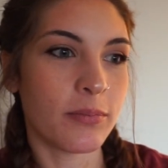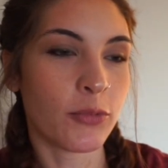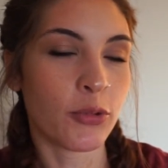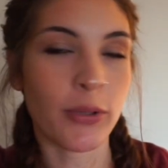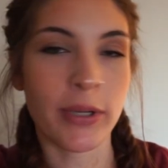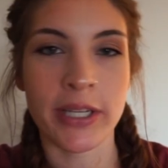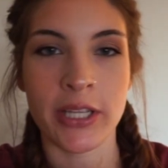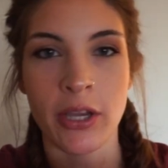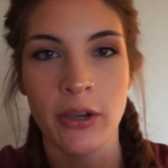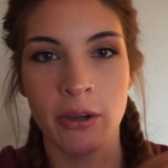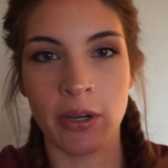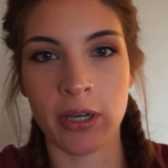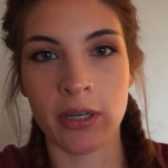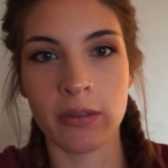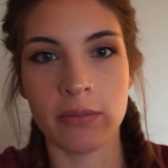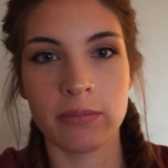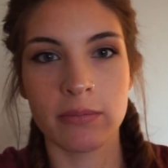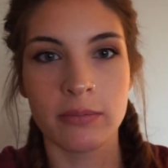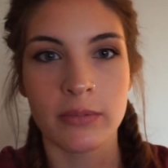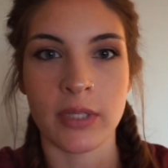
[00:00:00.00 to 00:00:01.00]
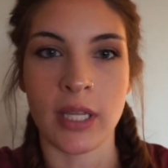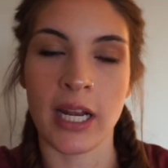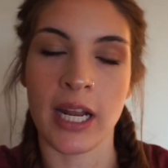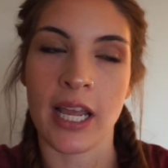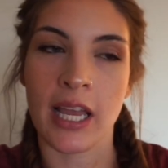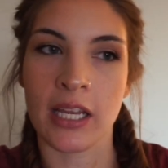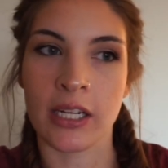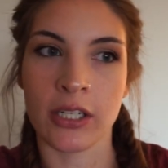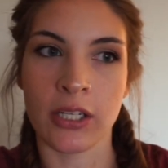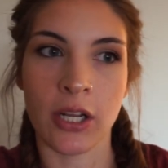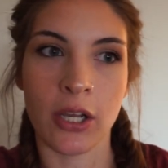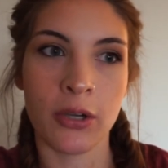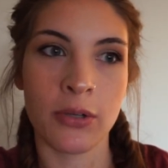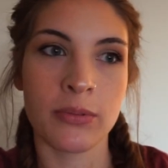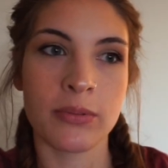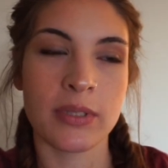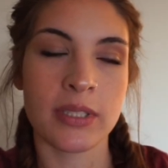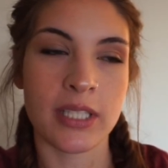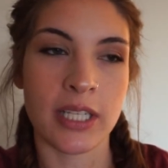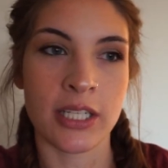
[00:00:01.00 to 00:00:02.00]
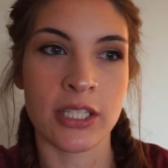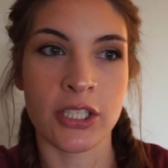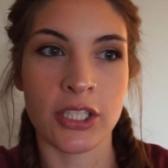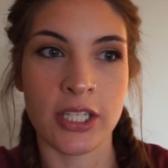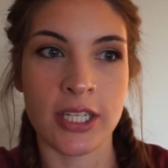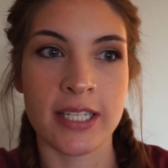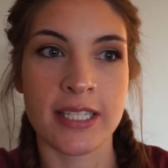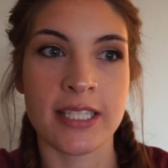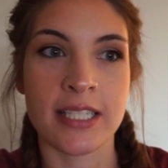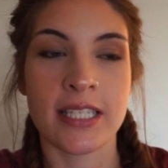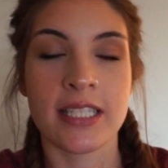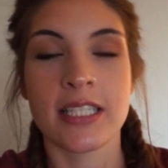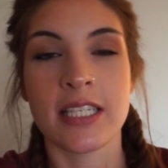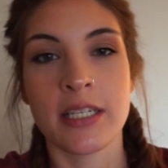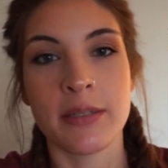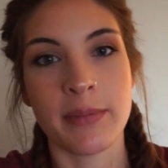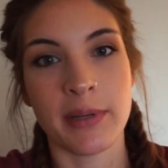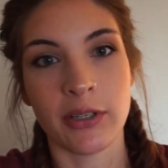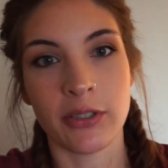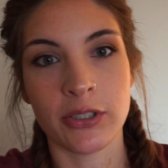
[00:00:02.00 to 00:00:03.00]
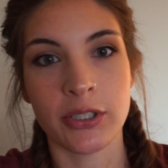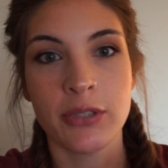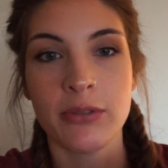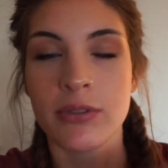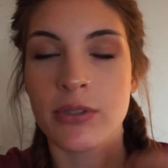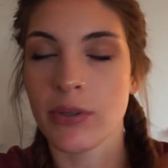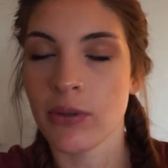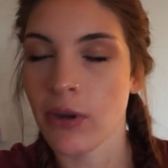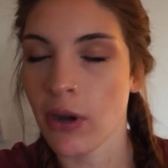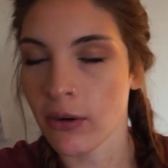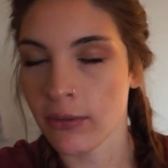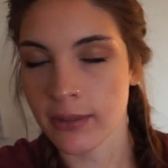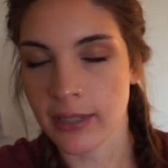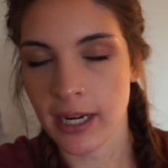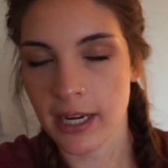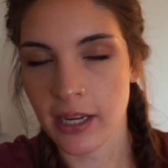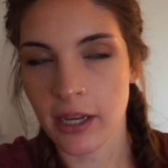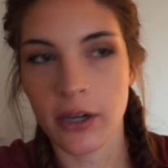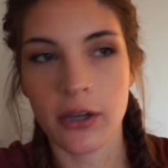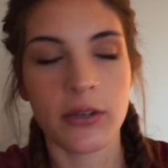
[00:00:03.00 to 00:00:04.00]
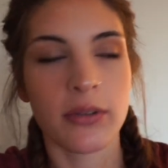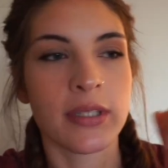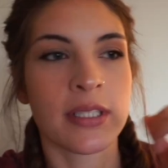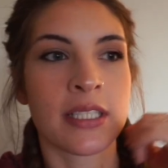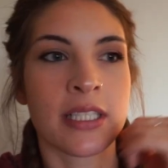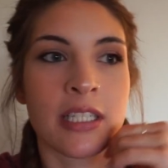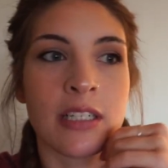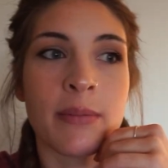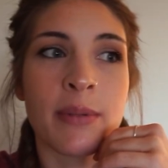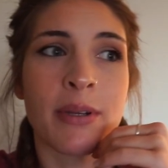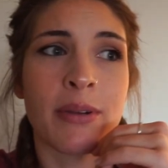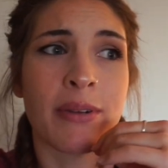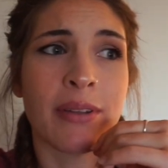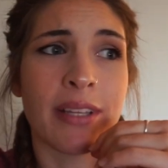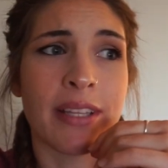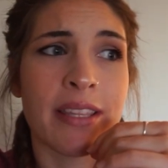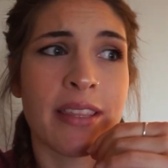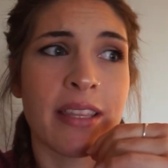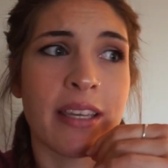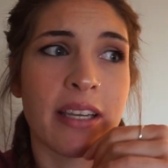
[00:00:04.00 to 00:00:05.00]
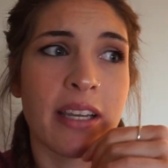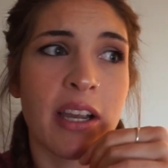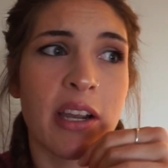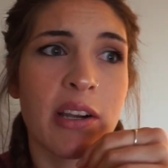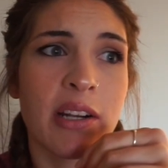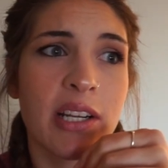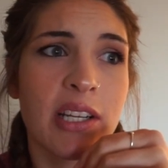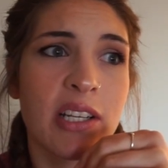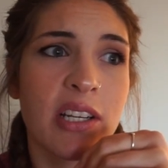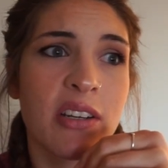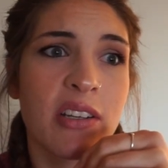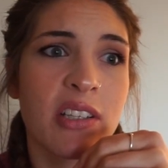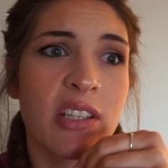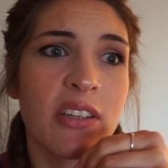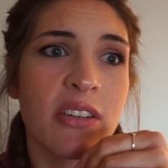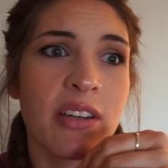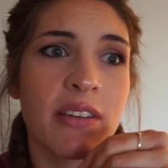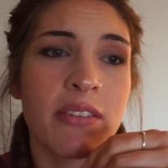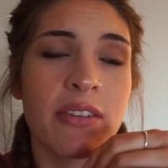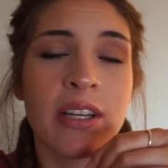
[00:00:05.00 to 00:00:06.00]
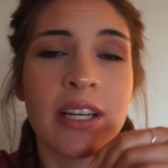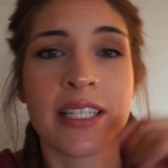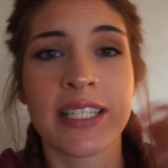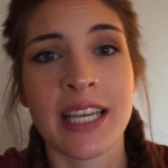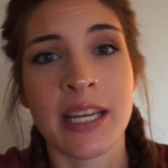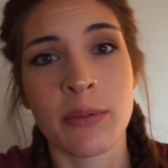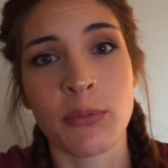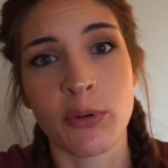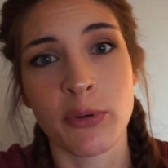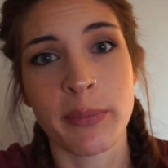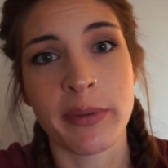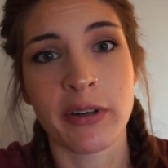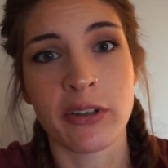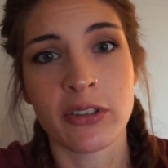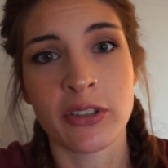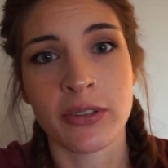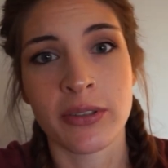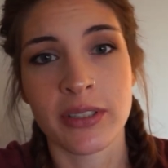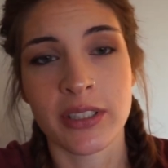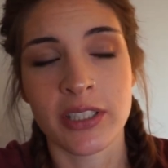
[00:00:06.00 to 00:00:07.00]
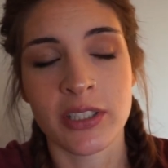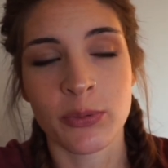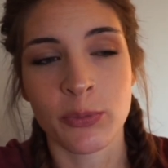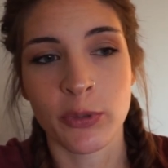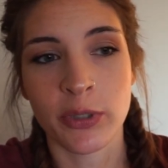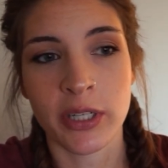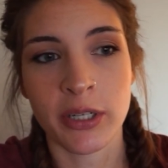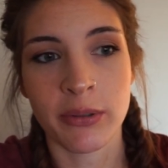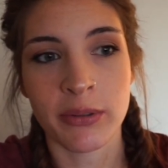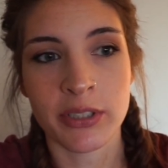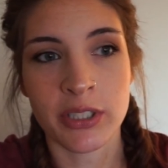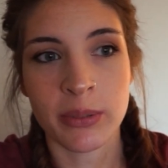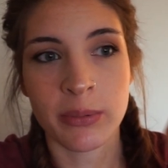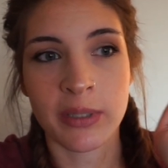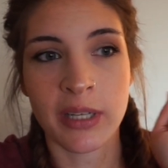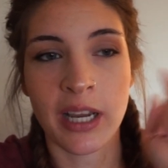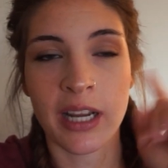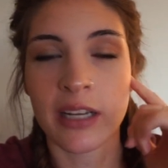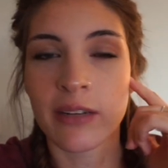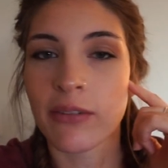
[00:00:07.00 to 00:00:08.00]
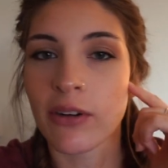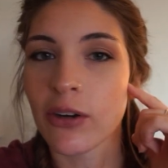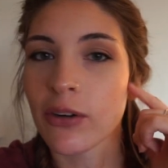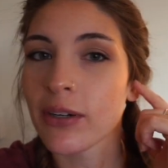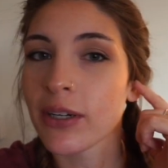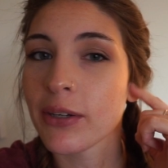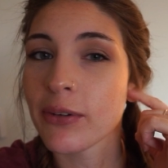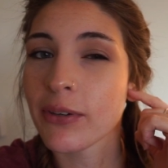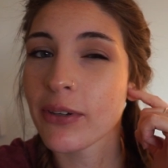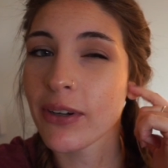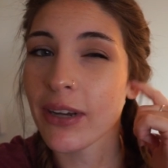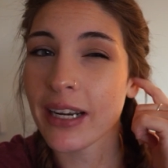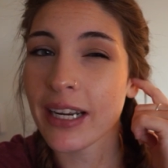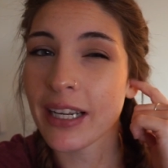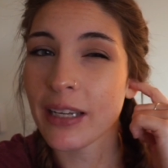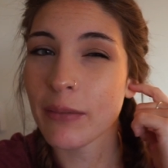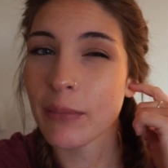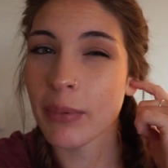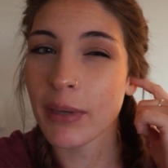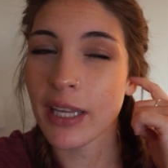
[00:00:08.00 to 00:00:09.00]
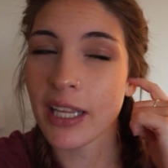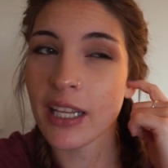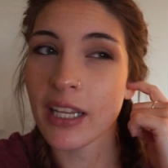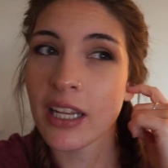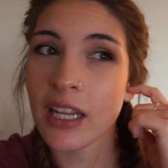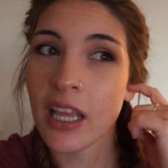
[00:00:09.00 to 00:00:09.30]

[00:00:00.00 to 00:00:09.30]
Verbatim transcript: Greek yogurt that I added oats and chia seeds and milk to, so overnight oat. It's gonna be really thick, I already know it though. I forgot to add more milk to it this morning, which I'm kind of already regretting, but